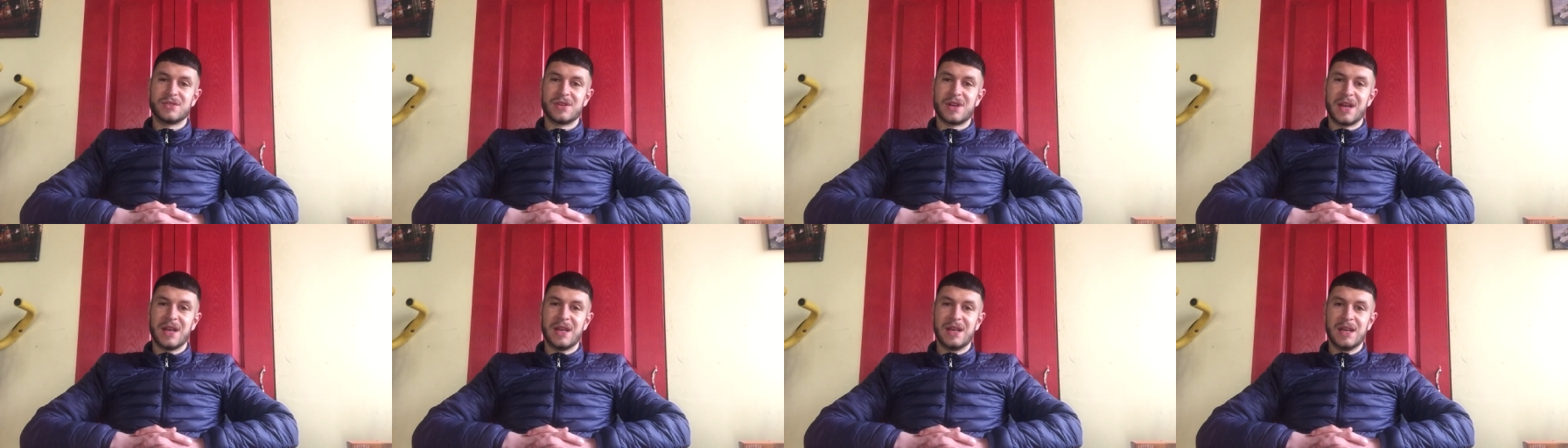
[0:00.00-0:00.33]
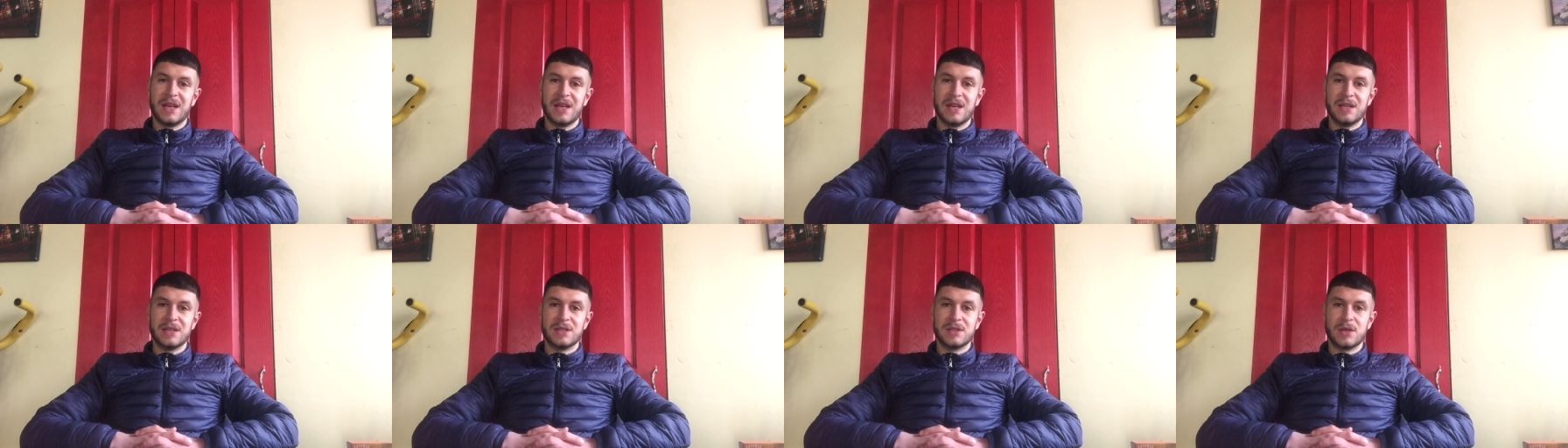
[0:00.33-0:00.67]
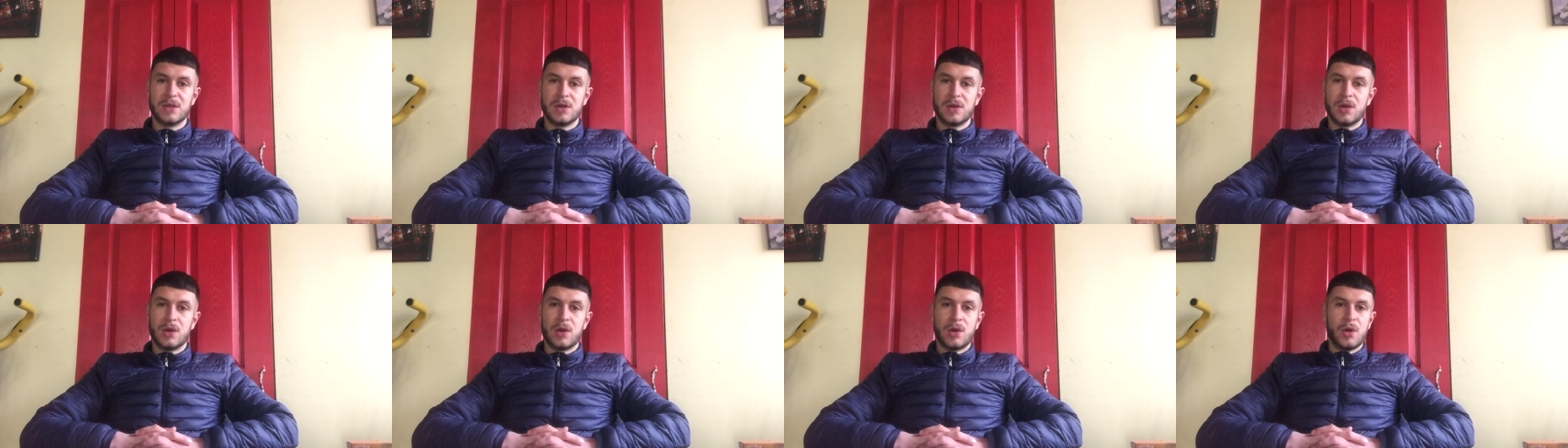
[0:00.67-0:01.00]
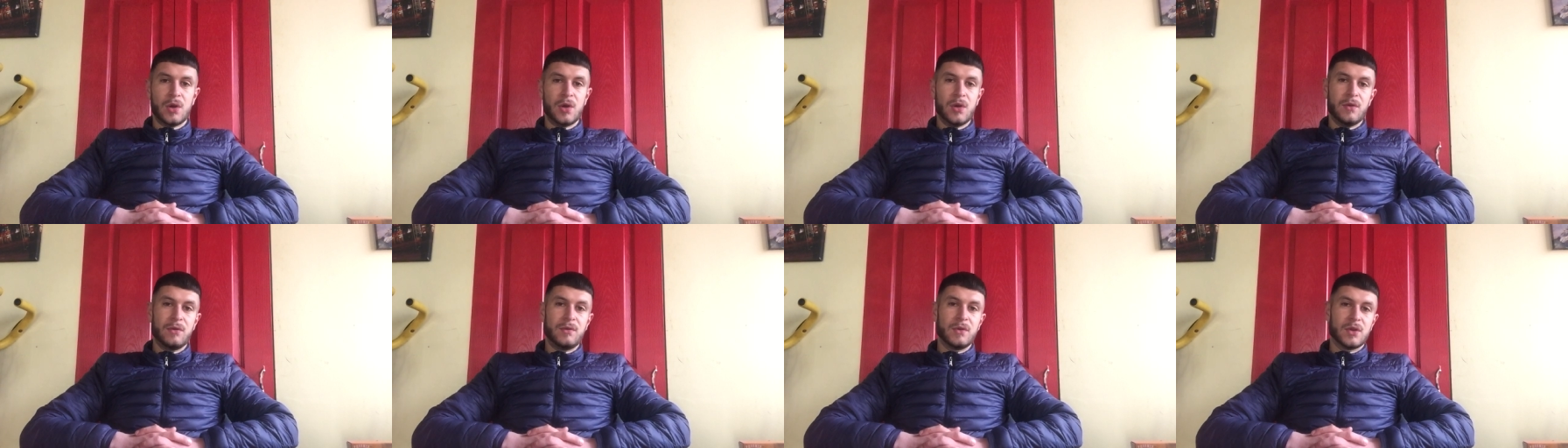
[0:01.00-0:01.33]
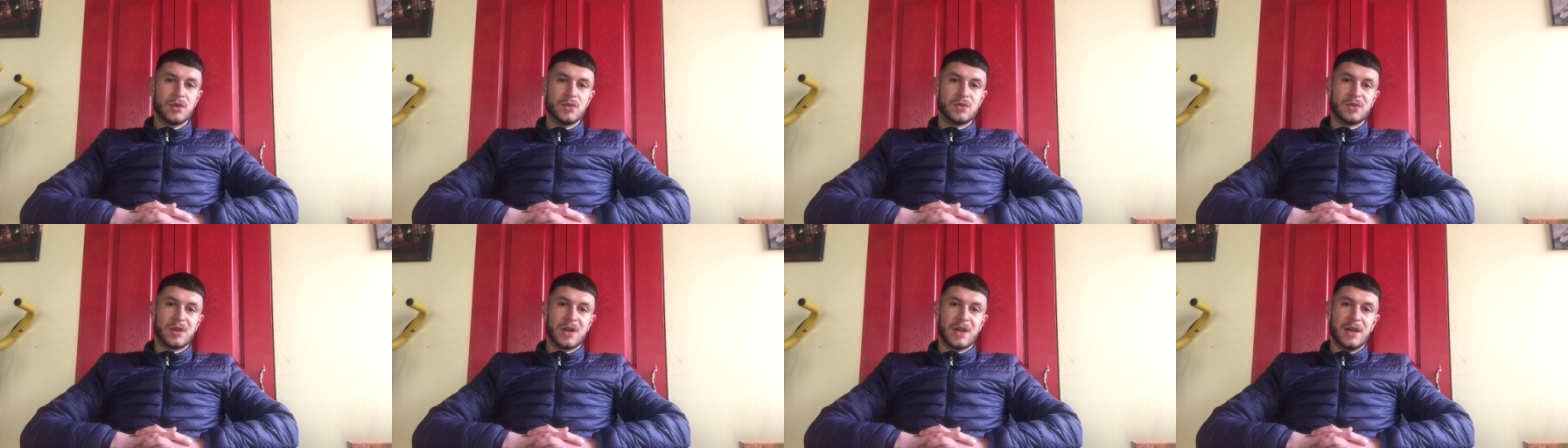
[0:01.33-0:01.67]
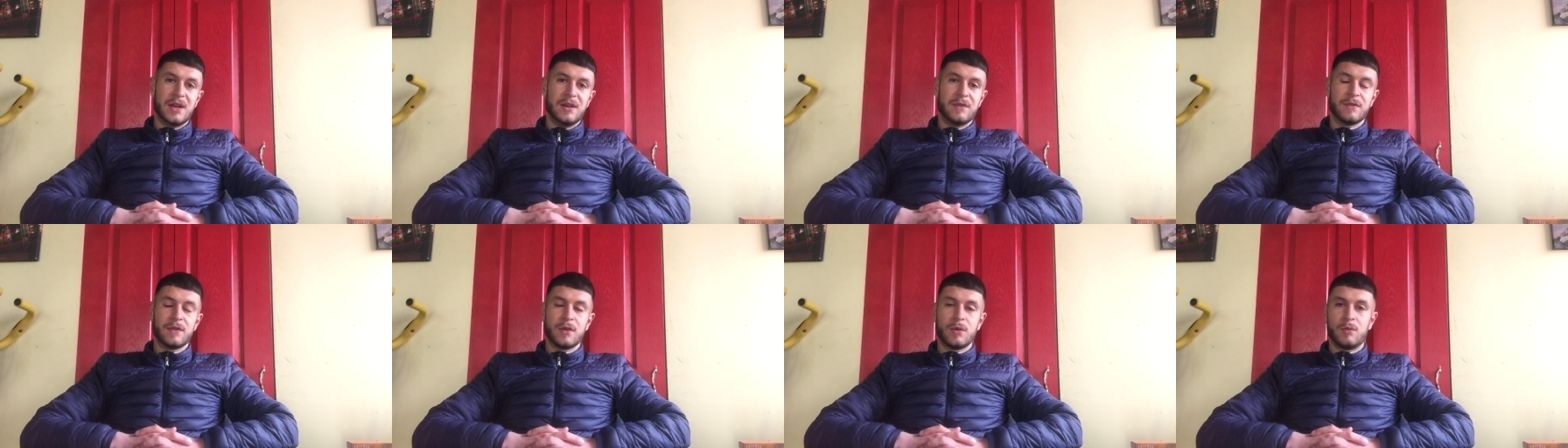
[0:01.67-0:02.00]
trainees who've not
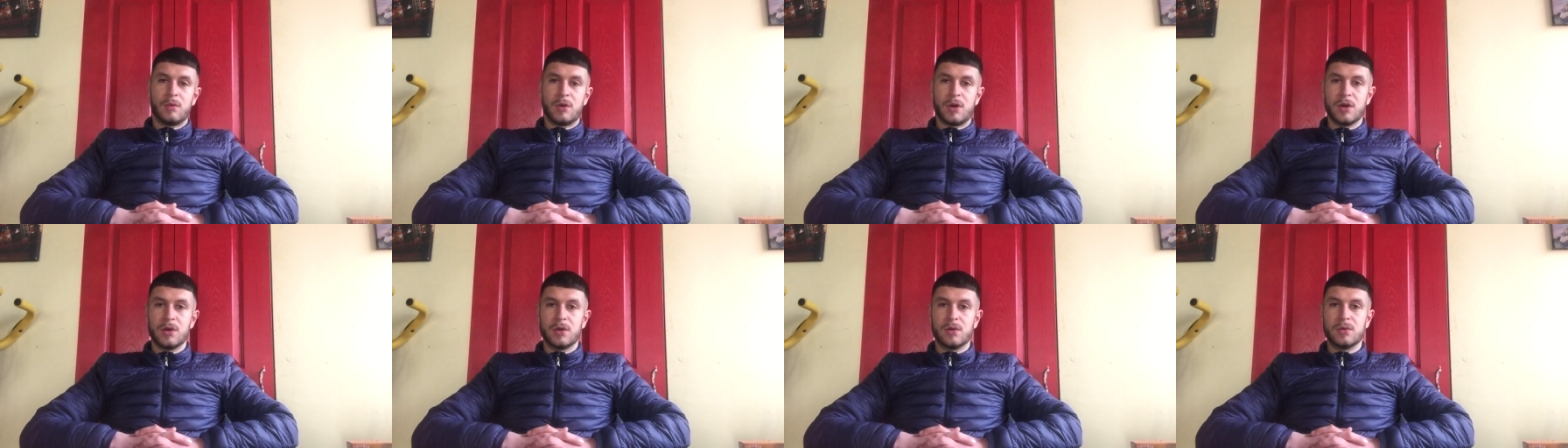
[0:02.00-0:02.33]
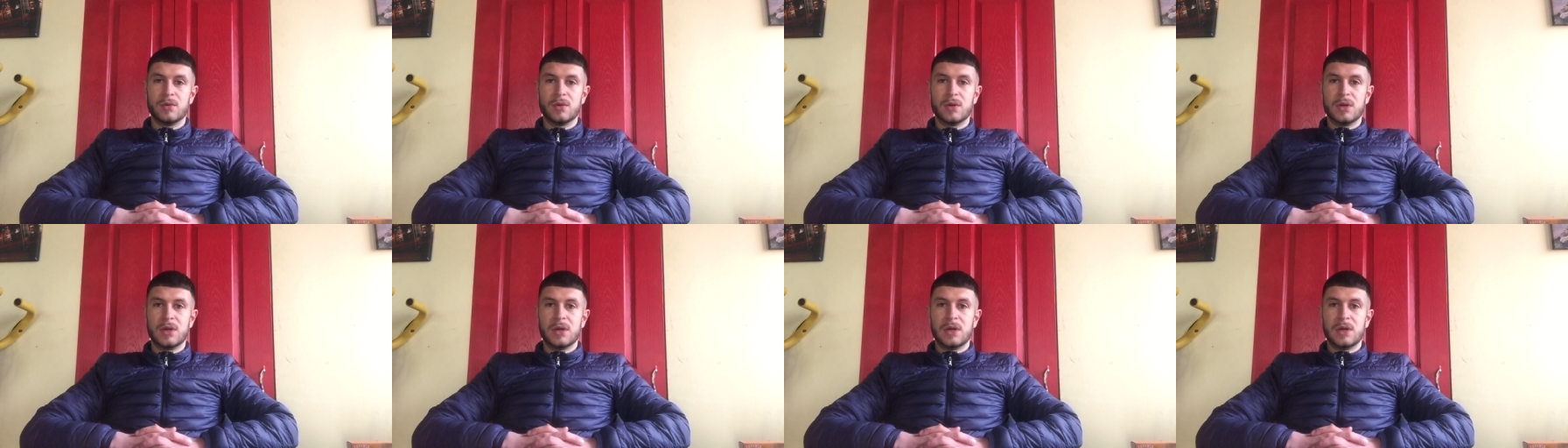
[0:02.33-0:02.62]
trained for a while